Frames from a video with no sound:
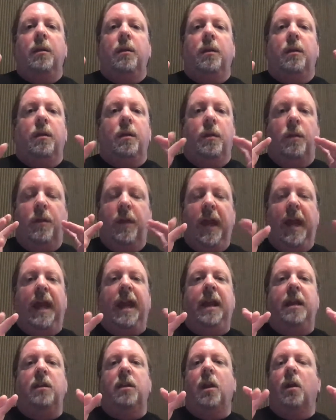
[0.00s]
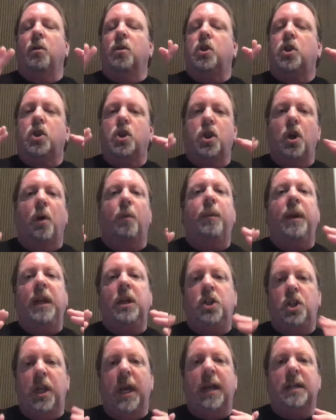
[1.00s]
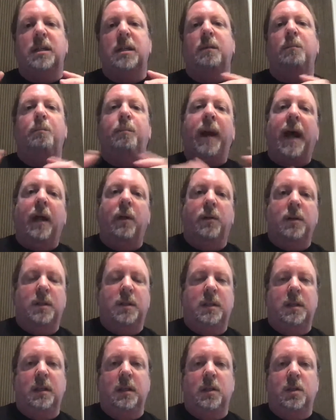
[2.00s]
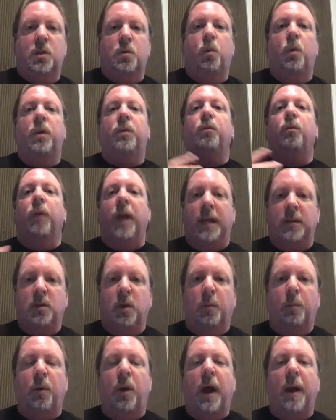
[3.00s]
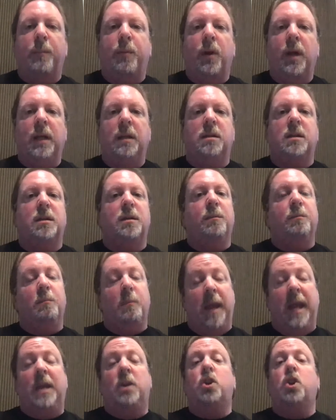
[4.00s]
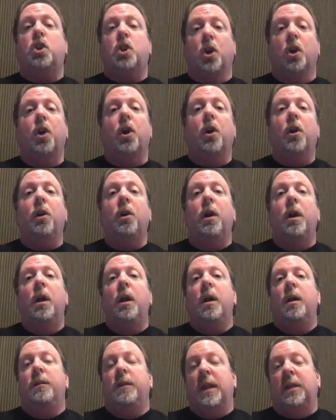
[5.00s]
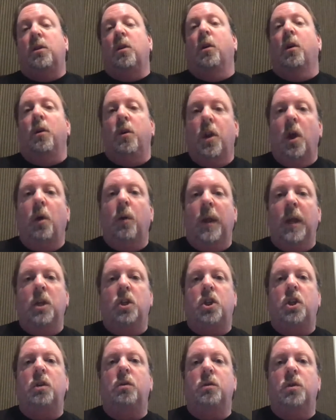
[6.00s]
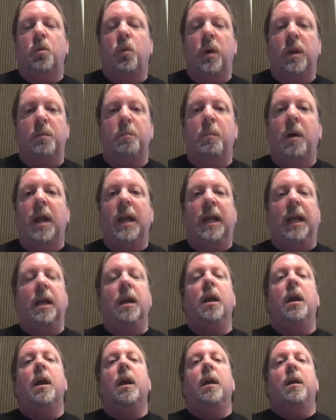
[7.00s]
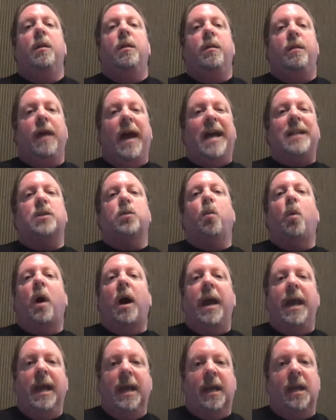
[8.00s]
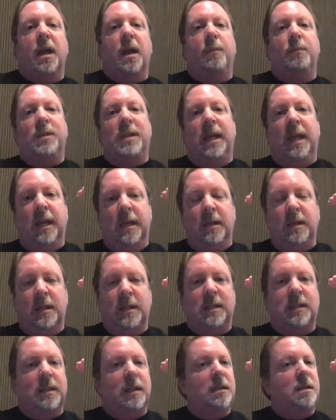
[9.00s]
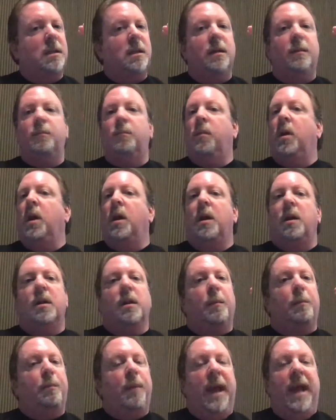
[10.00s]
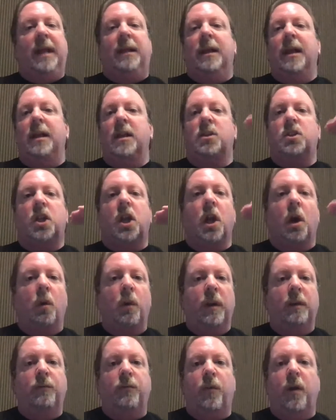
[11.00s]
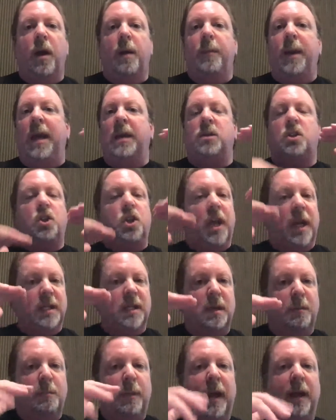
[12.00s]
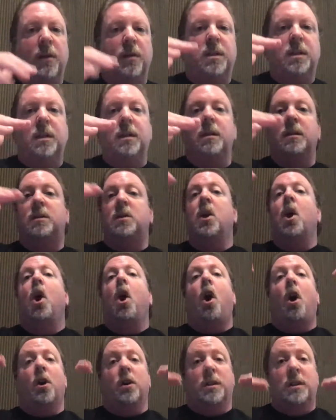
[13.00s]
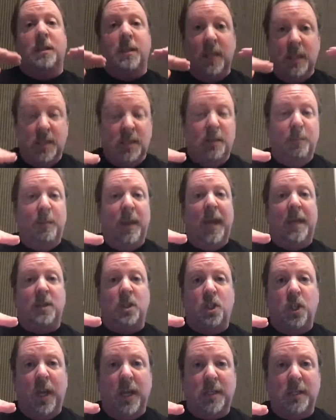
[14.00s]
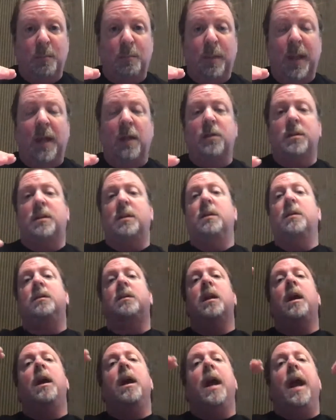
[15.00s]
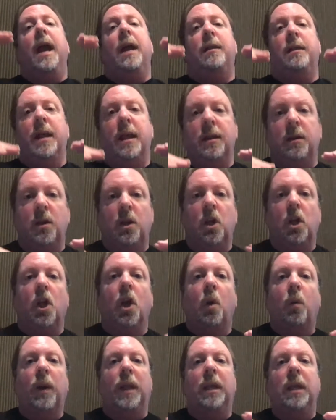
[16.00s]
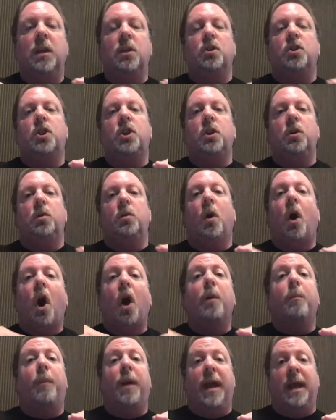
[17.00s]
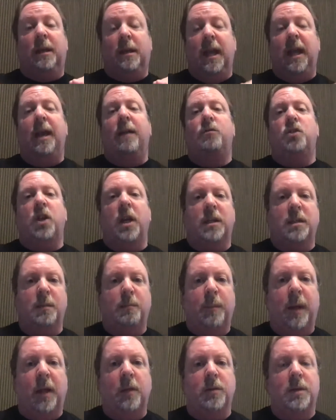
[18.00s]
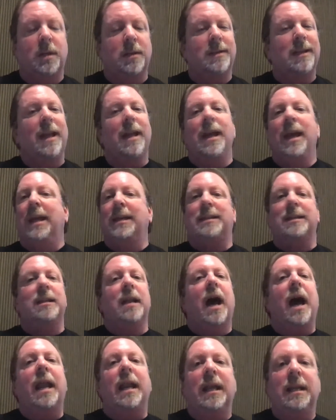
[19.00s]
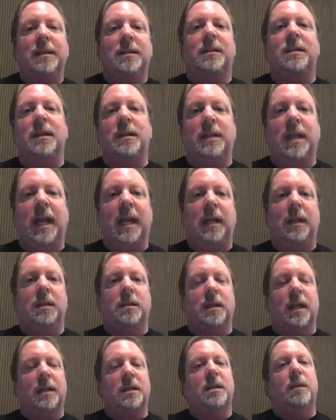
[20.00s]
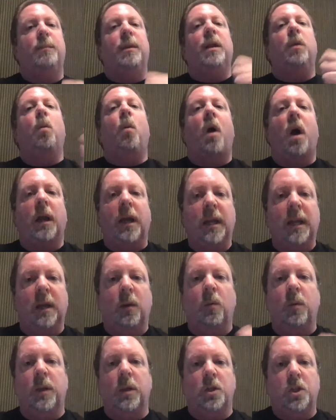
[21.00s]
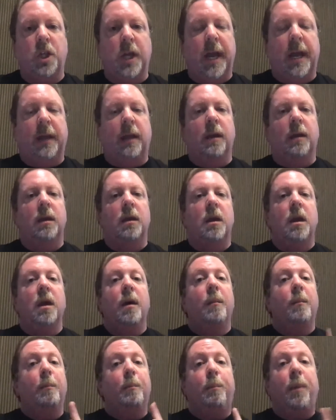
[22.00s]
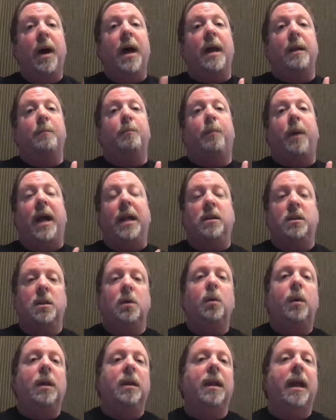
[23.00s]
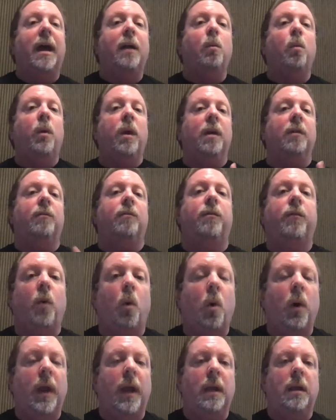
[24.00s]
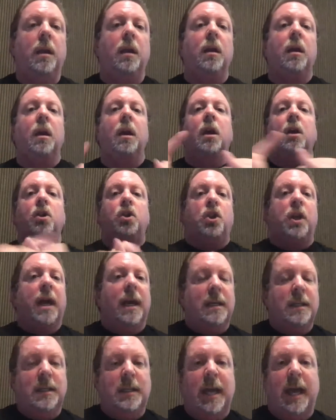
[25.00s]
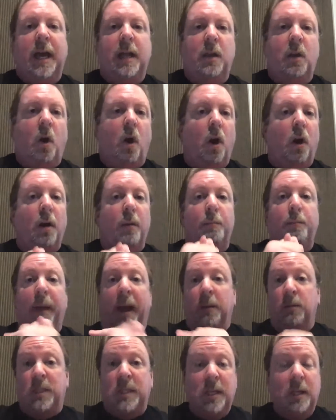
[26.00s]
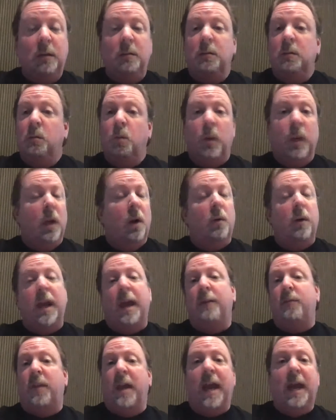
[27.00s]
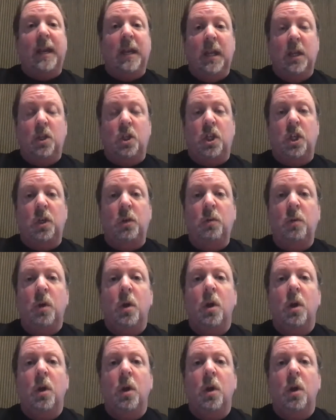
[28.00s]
there are so many checks and balances with rental properties to make sure that there are no issues with money. That's why it comes into the system. The bank that it's going from has checks and balances. Our system has checks and balances. And then going into our bank, they have checks and balances. It's not instantaneous like somebody walking in with a check. But by doing that, we avoid checks that are bouncing. We don't have that issue.